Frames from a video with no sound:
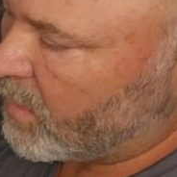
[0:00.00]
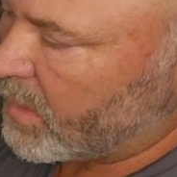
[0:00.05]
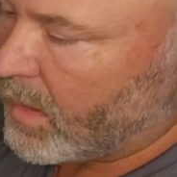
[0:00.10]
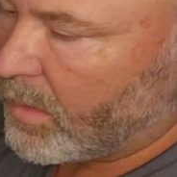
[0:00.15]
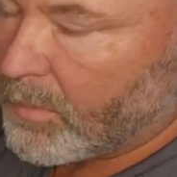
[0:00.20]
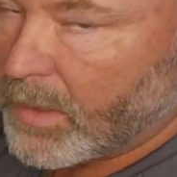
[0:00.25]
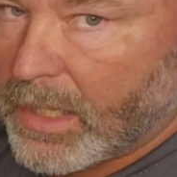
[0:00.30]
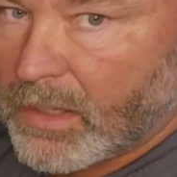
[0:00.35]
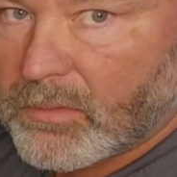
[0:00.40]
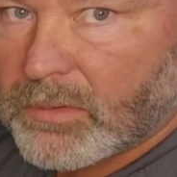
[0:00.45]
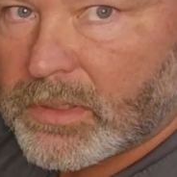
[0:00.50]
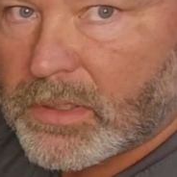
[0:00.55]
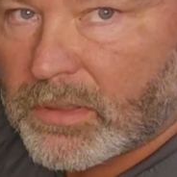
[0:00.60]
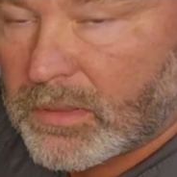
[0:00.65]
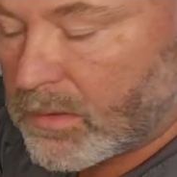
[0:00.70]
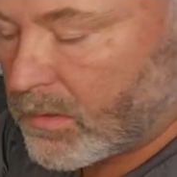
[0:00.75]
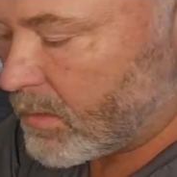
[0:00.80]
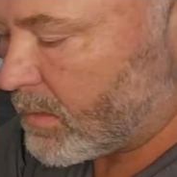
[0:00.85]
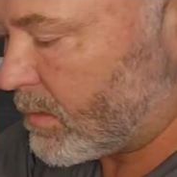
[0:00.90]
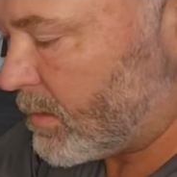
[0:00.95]
come out.
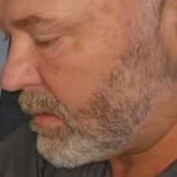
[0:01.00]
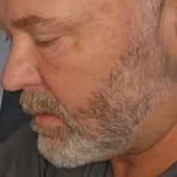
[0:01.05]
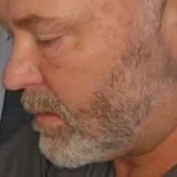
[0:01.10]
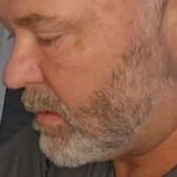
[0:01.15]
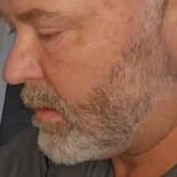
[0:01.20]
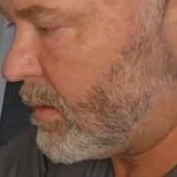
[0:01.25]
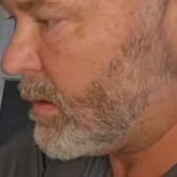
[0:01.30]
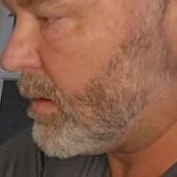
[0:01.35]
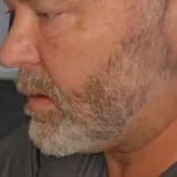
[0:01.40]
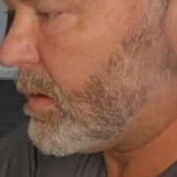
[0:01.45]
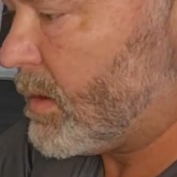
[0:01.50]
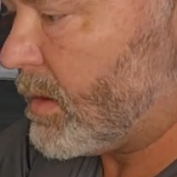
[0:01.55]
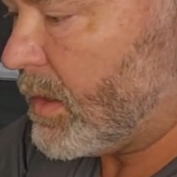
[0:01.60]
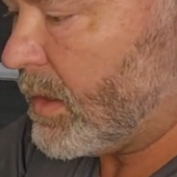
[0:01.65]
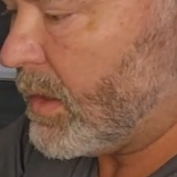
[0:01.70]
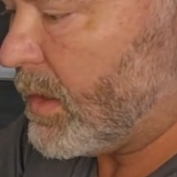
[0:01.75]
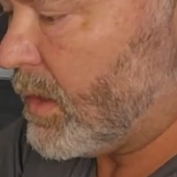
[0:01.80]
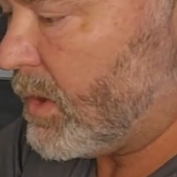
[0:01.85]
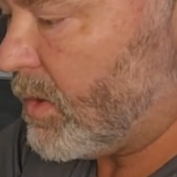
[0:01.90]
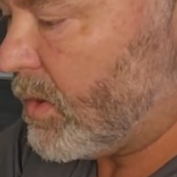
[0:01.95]

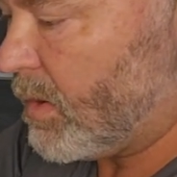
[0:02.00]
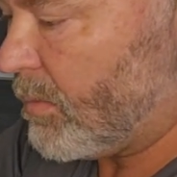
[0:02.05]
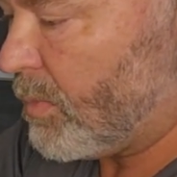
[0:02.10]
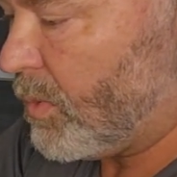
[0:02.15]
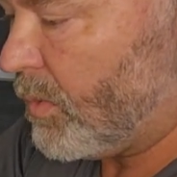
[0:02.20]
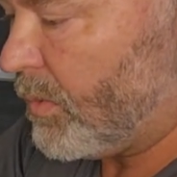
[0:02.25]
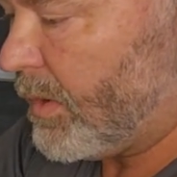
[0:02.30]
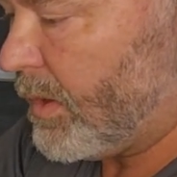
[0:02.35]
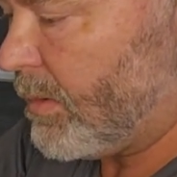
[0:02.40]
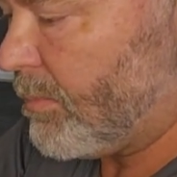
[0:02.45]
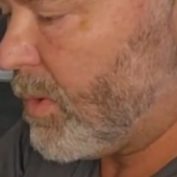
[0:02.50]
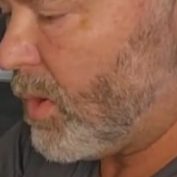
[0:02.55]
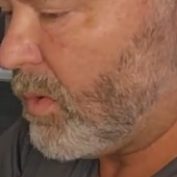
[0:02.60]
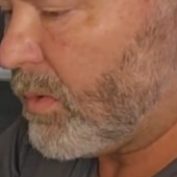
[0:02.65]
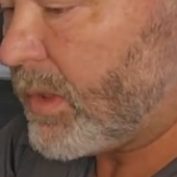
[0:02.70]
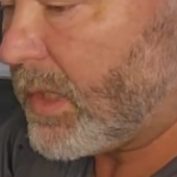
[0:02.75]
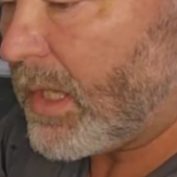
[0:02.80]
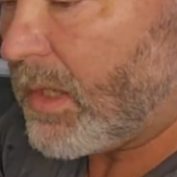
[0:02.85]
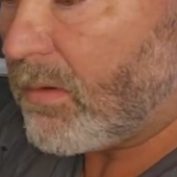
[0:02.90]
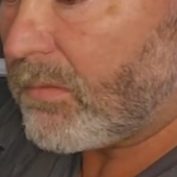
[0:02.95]
And then you can pull the
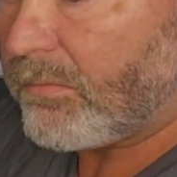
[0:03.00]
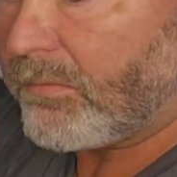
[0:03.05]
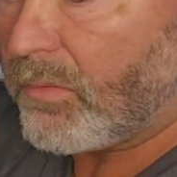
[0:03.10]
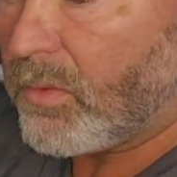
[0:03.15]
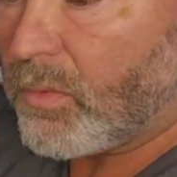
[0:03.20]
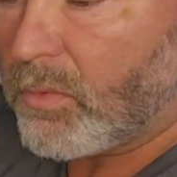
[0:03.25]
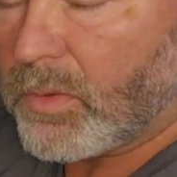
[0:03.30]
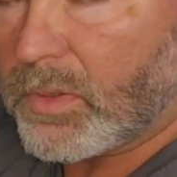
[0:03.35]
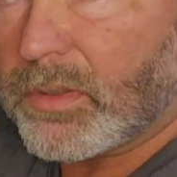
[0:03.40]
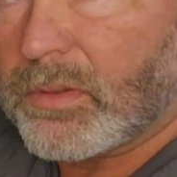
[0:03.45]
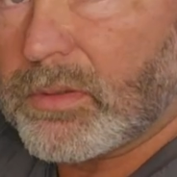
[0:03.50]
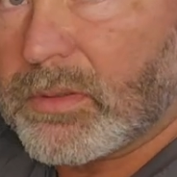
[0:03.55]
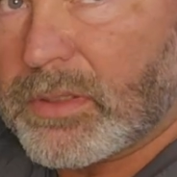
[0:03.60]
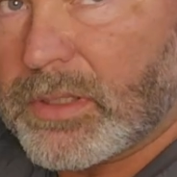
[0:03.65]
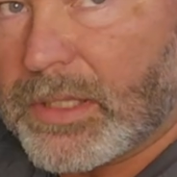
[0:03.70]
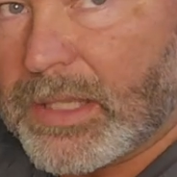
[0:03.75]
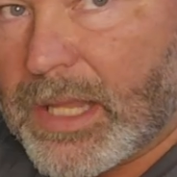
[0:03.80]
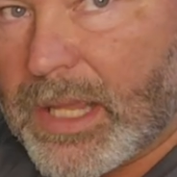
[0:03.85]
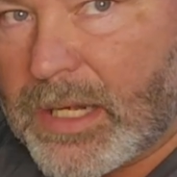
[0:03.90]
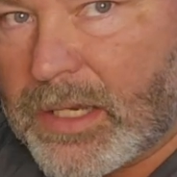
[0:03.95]
bolt out forward.
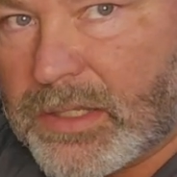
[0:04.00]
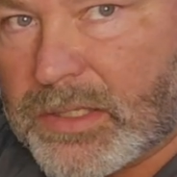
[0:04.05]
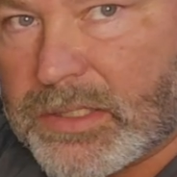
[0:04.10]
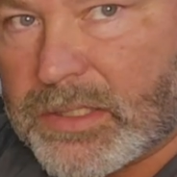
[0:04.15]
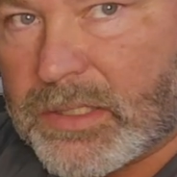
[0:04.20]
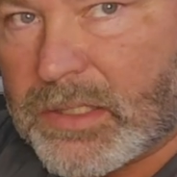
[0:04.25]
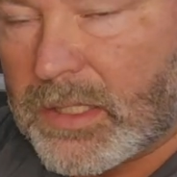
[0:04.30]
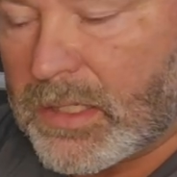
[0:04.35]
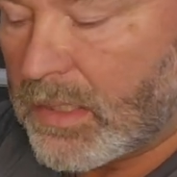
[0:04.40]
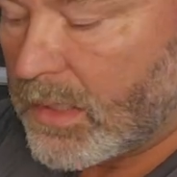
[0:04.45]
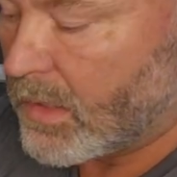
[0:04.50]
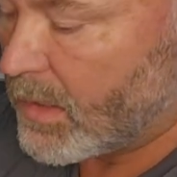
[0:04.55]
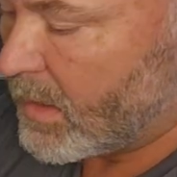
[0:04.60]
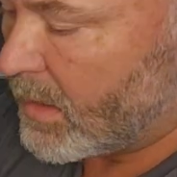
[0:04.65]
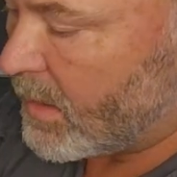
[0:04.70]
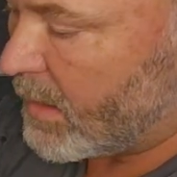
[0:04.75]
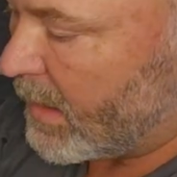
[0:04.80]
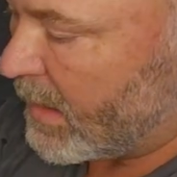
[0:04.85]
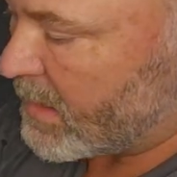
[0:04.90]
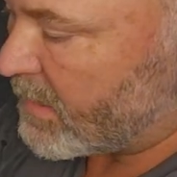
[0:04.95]
And that is
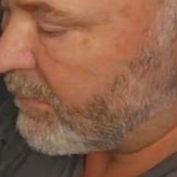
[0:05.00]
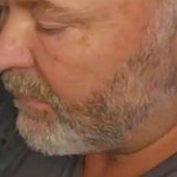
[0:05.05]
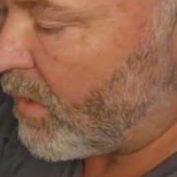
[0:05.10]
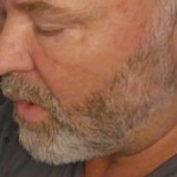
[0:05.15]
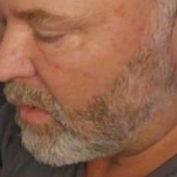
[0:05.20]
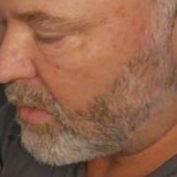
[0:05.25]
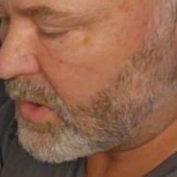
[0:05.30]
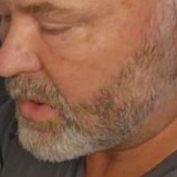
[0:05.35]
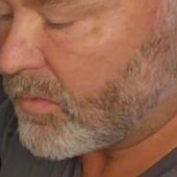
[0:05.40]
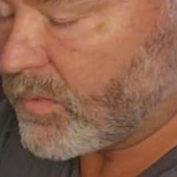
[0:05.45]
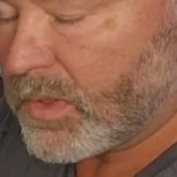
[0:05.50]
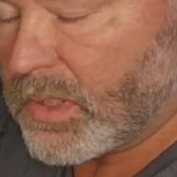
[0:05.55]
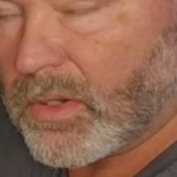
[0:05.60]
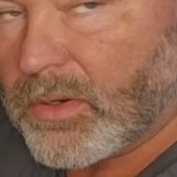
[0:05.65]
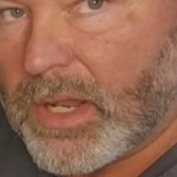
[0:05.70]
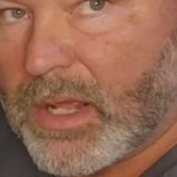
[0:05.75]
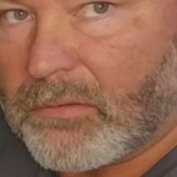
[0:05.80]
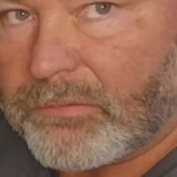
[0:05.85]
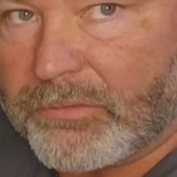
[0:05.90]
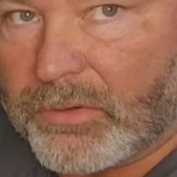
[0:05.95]
as far as you would go
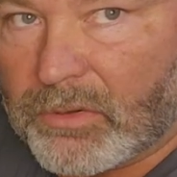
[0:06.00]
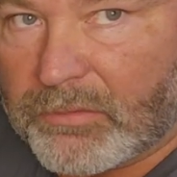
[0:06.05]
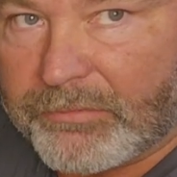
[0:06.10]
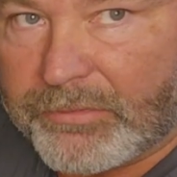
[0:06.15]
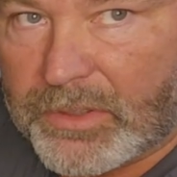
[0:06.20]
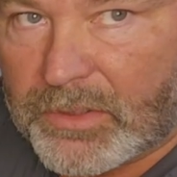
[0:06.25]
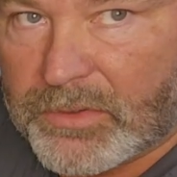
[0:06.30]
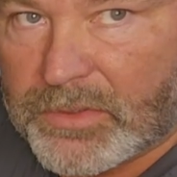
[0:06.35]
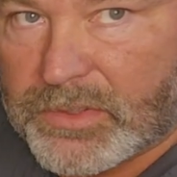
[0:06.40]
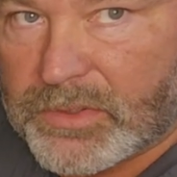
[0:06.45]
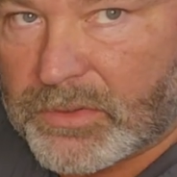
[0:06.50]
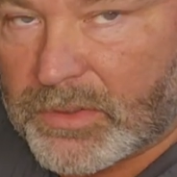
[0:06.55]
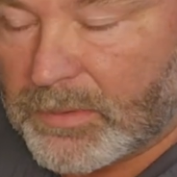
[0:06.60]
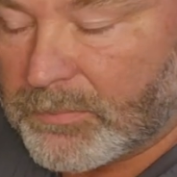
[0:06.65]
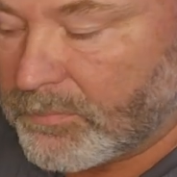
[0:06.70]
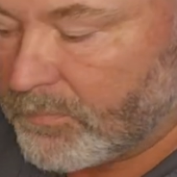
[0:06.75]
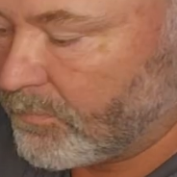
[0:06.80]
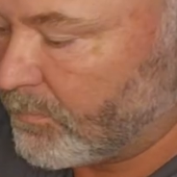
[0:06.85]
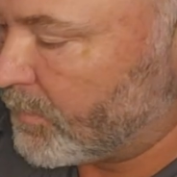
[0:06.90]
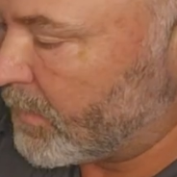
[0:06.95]
down for a field
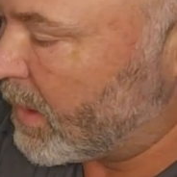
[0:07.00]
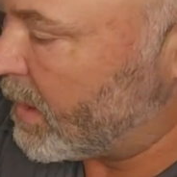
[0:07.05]
strip.